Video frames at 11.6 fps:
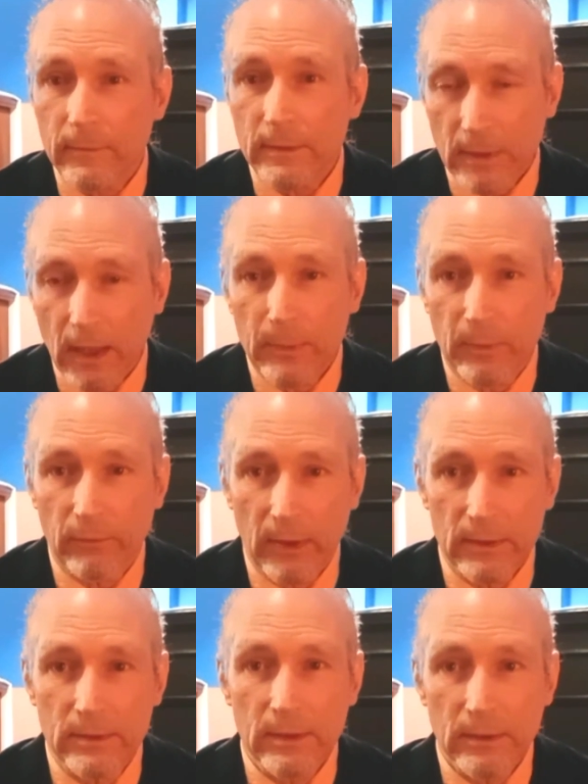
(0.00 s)
type of
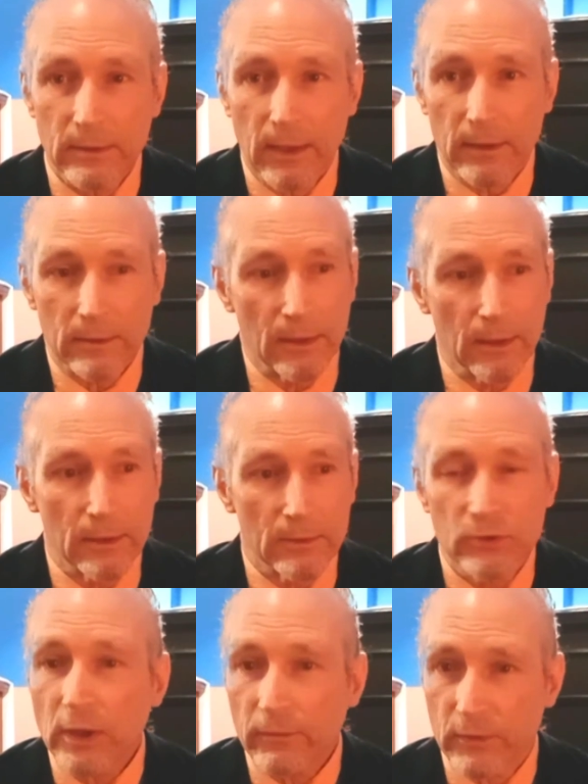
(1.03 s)
idea that
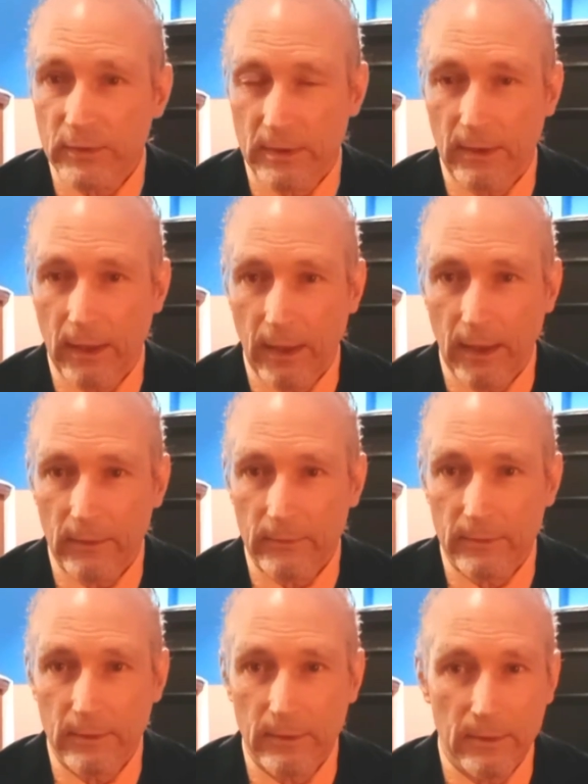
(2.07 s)
Jefferson
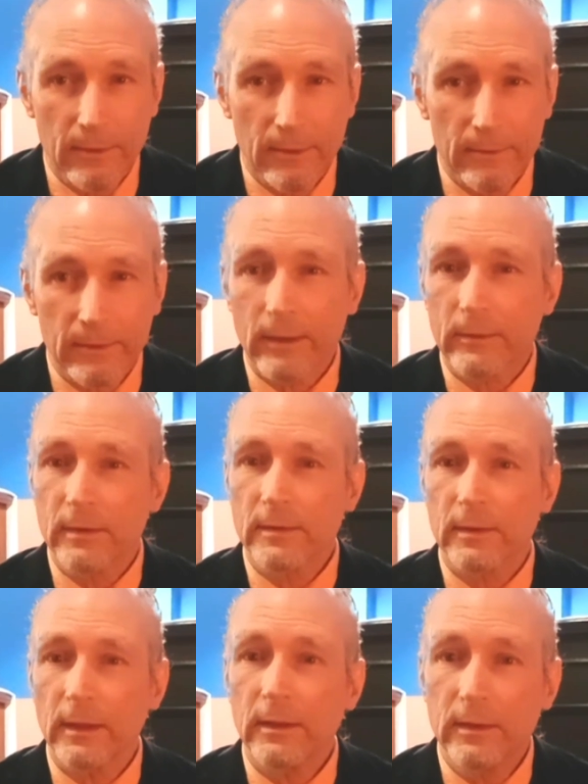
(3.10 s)
has, that this
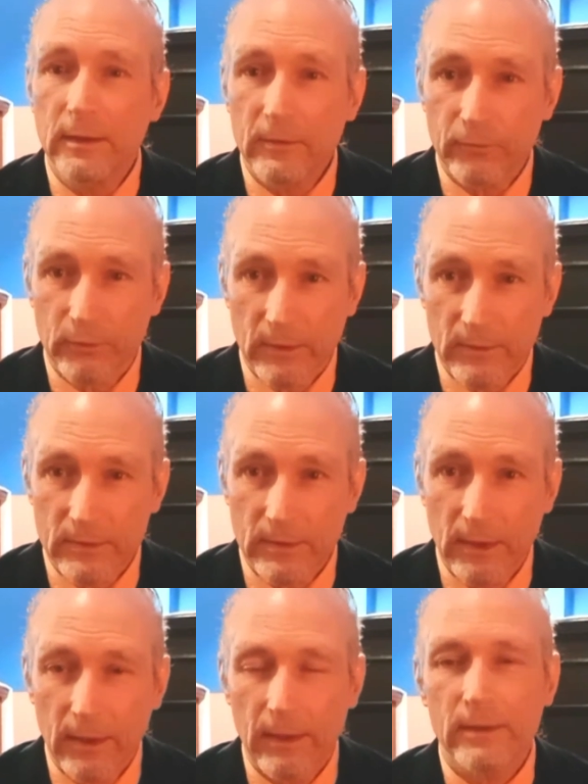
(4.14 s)
indifference
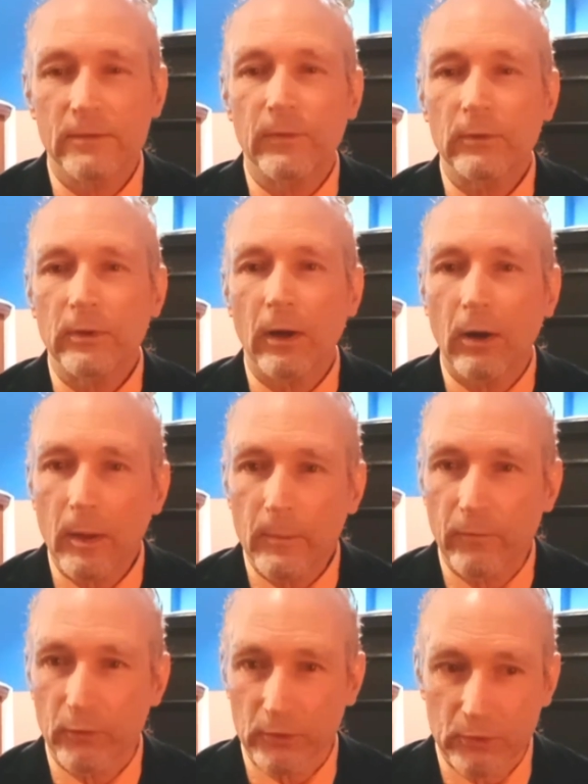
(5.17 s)
is very
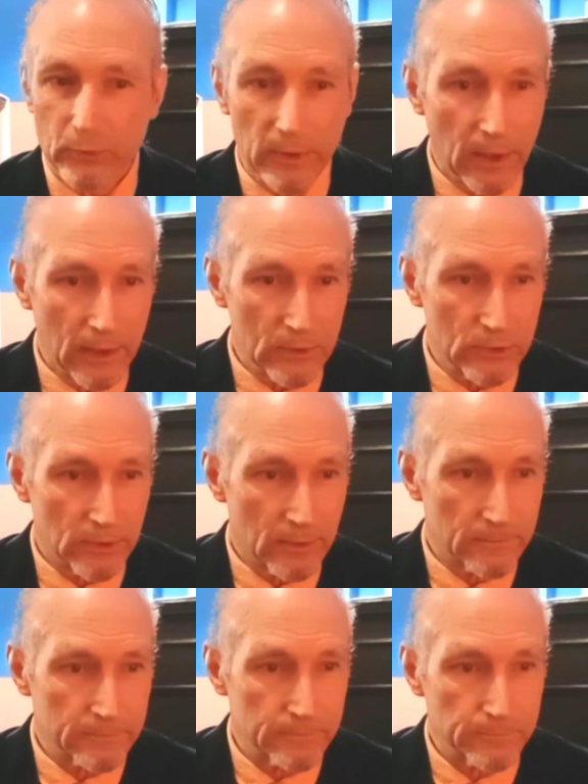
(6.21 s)
harmful to a
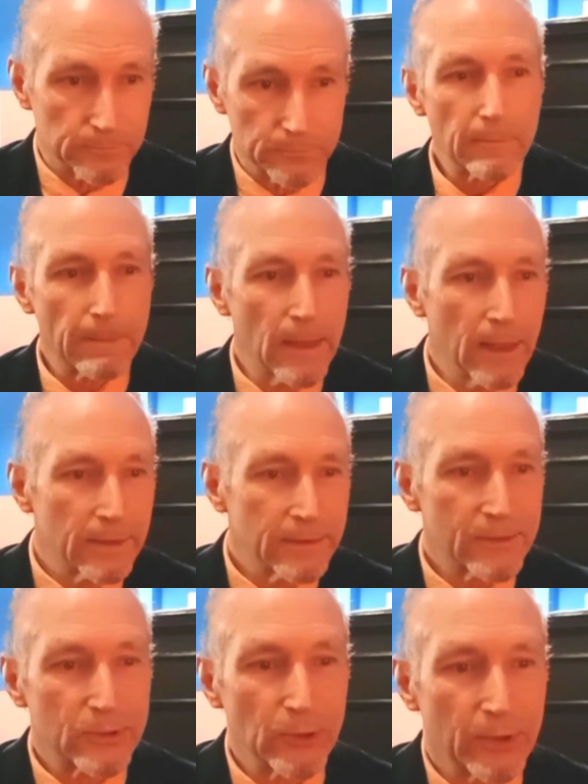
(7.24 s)
nation.
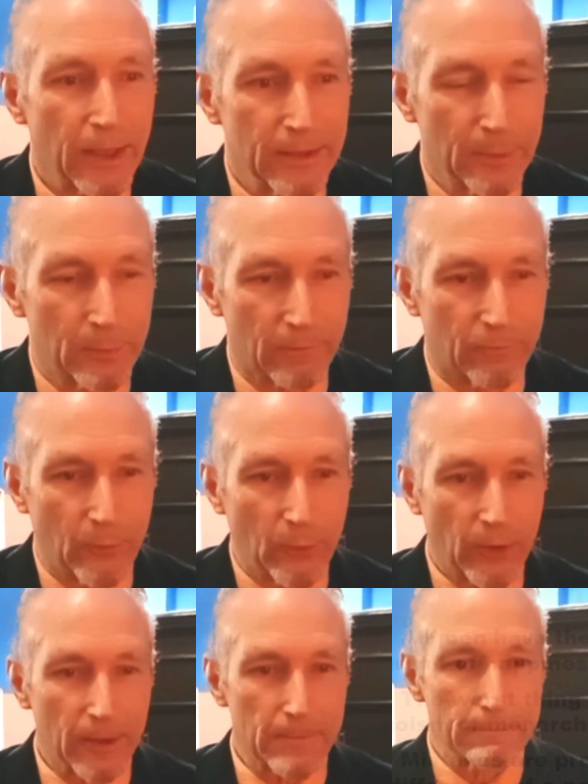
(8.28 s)
Let's look at number
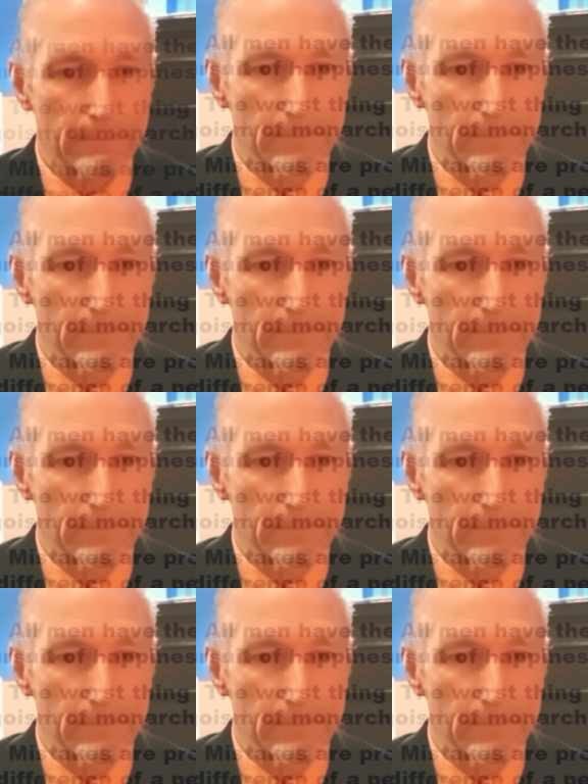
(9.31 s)
four.